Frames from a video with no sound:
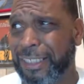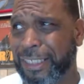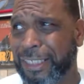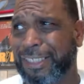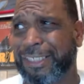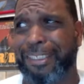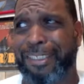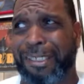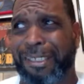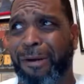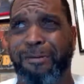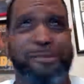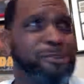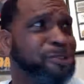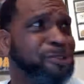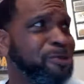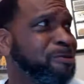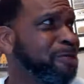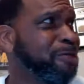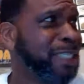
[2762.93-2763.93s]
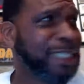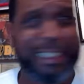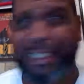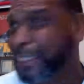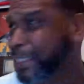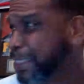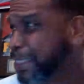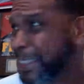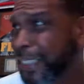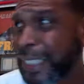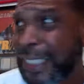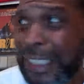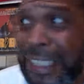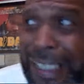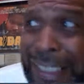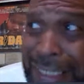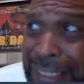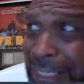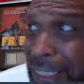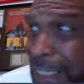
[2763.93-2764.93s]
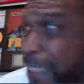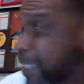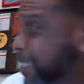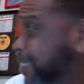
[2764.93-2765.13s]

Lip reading: don't do it. Listen.